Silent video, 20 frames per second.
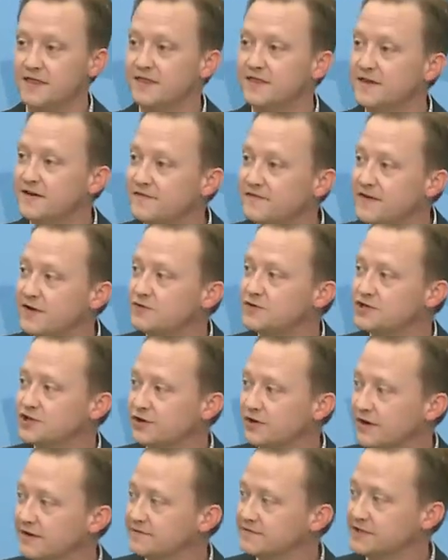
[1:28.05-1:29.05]
The
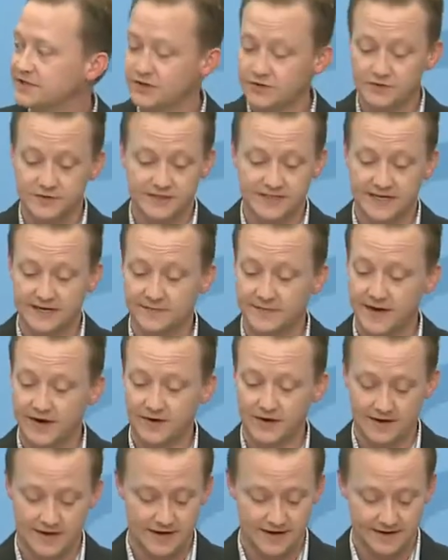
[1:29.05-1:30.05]
future of zoos in
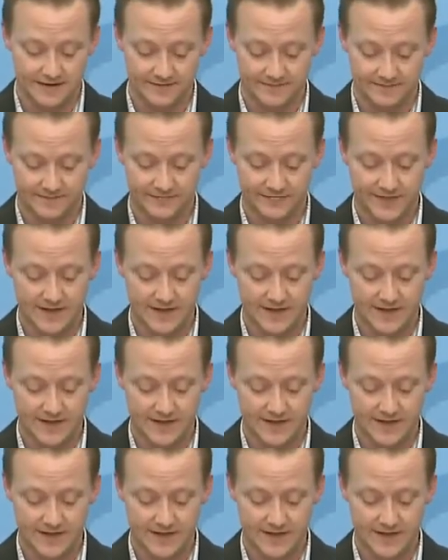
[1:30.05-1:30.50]
America